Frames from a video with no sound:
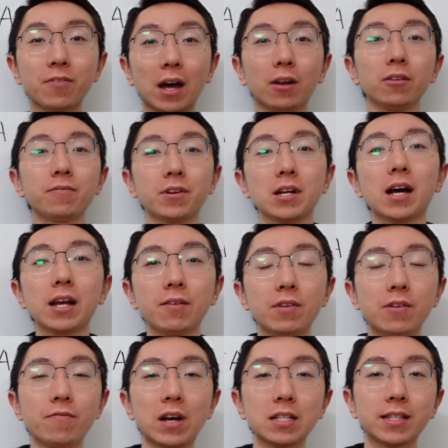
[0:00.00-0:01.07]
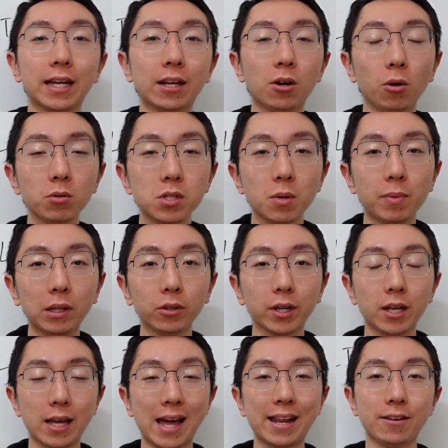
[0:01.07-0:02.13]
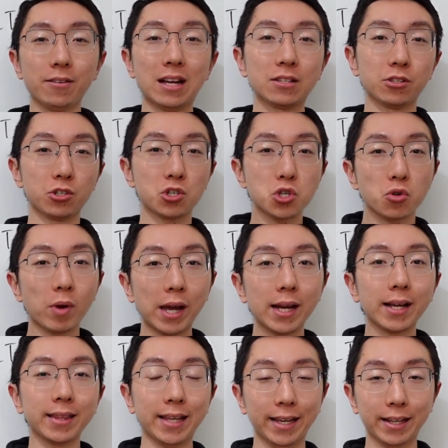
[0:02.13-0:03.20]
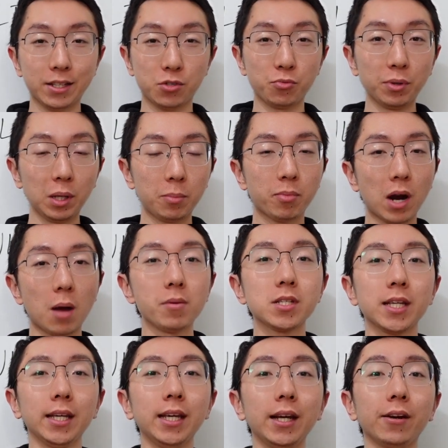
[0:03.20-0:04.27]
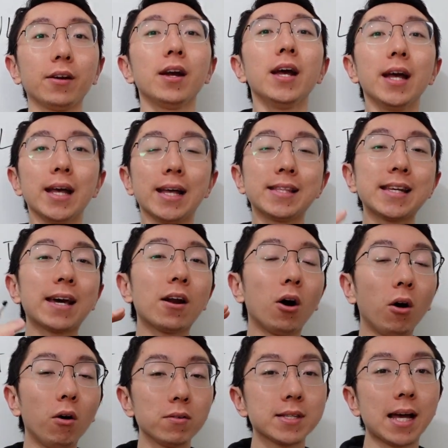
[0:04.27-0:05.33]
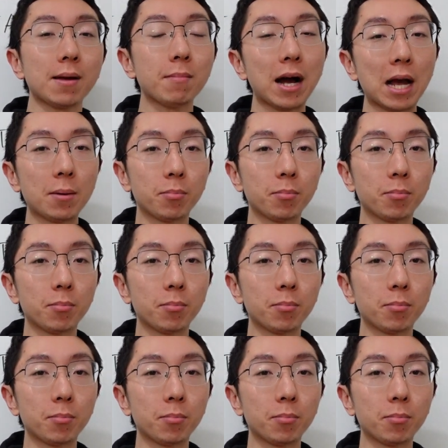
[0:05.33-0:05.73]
finally, if you're not even investing in Ulta but looking at it as a trade, I think it's really promising here. It's at an all-time high